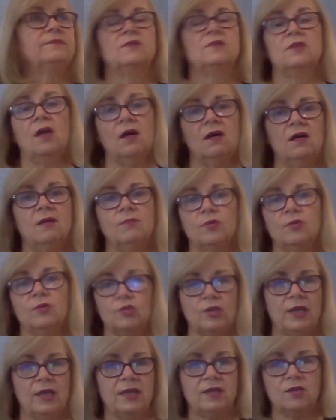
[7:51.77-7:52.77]
Tom or
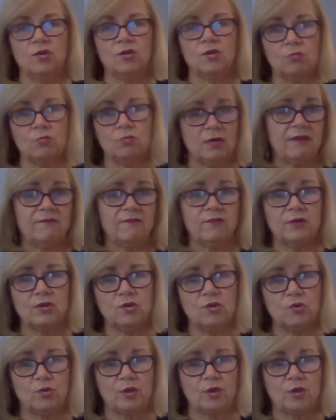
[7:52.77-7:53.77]
Jane, whoever
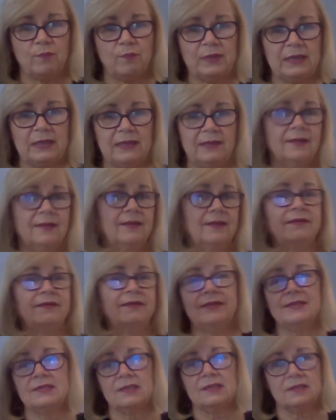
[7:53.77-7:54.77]
in your company
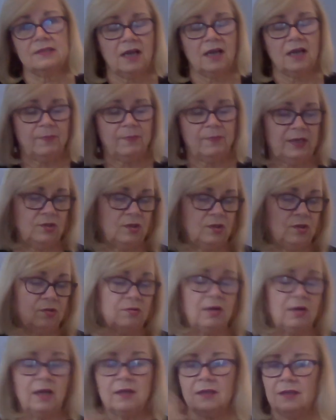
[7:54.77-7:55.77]
is the top agent? You're
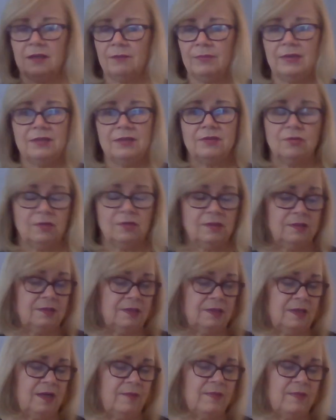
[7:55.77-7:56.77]
not going to be as good as
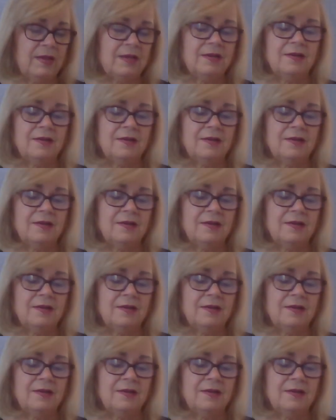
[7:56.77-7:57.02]
them.